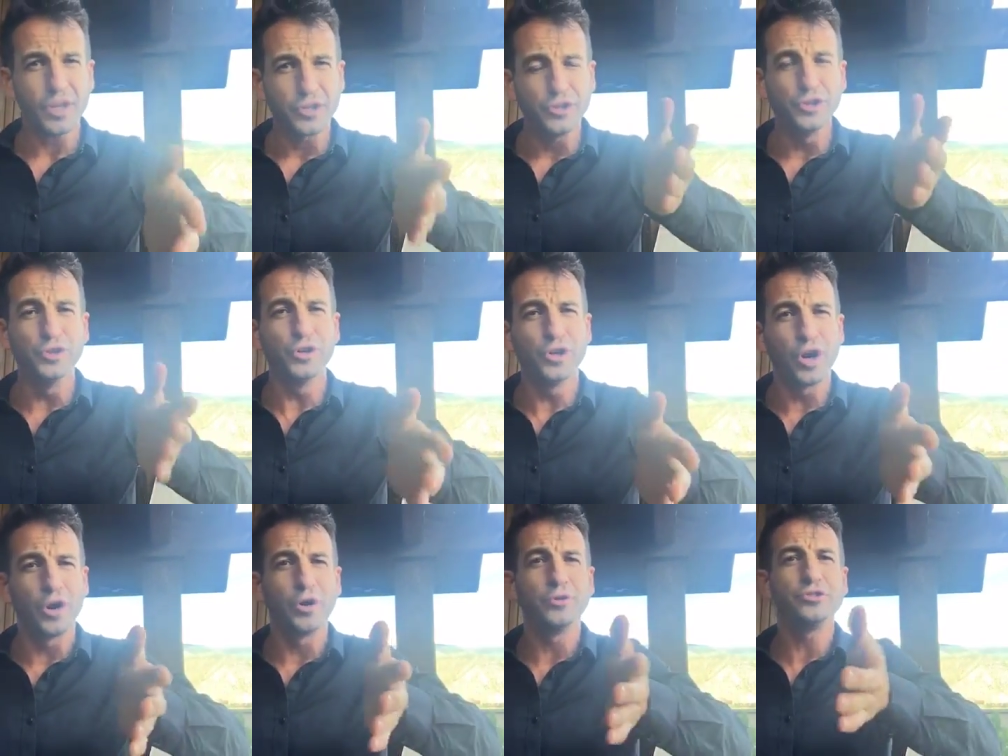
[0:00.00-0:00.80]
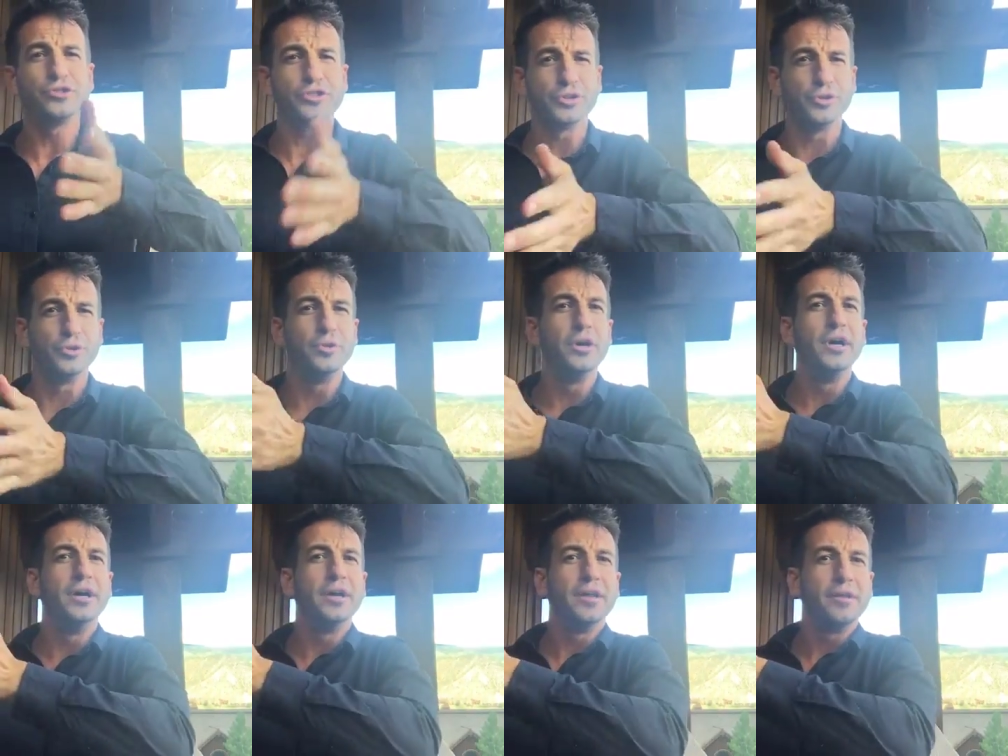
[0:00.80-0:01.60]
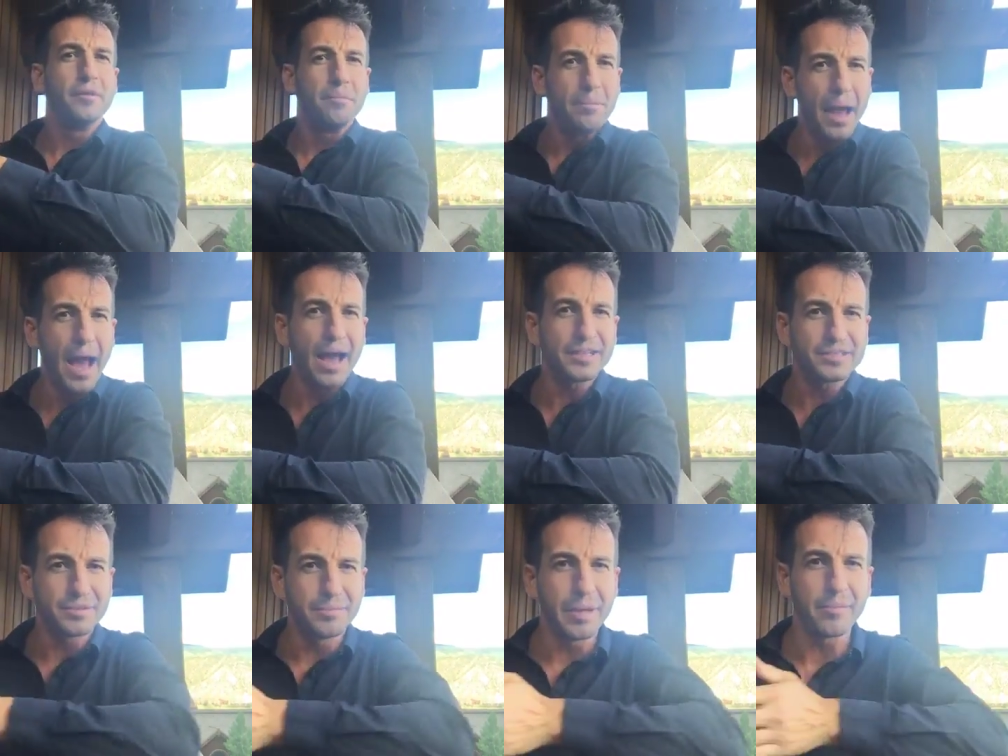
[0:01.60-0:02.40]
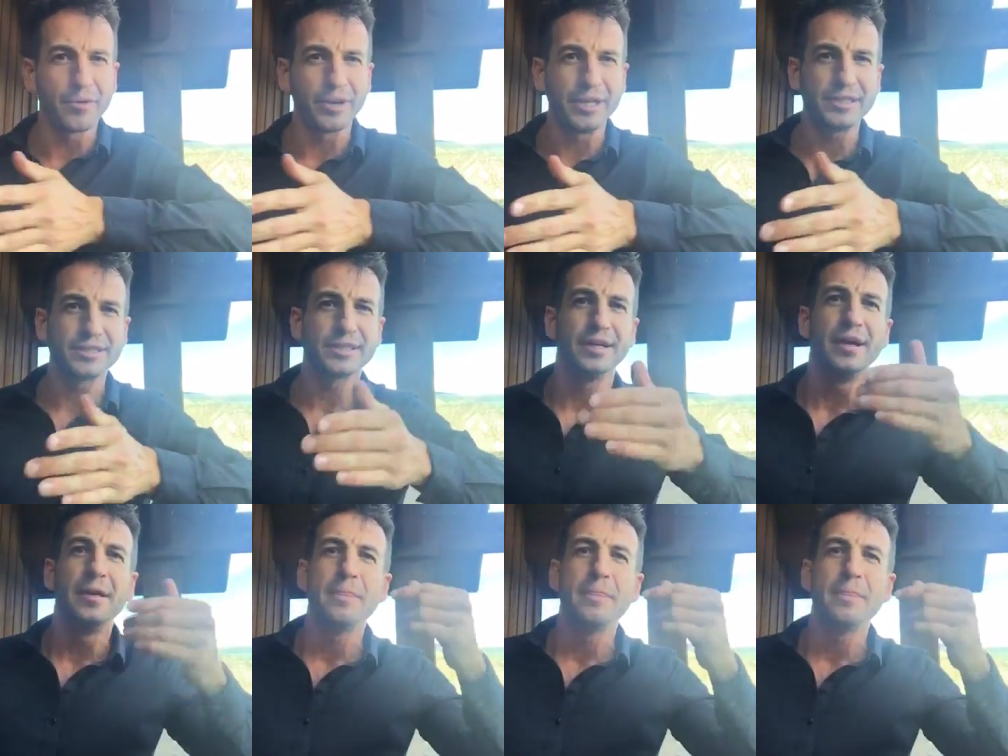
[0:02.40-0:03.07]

you go to past memories.